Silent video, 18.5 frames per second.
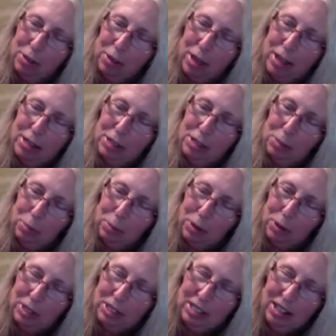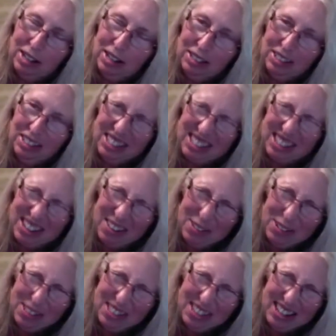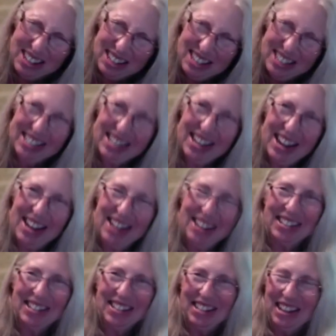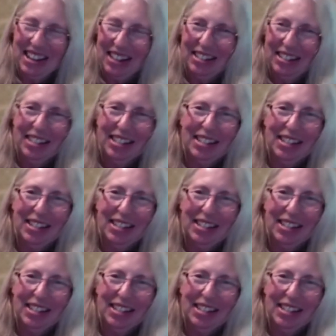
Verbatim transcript: that spring touches and everything inside is connected in a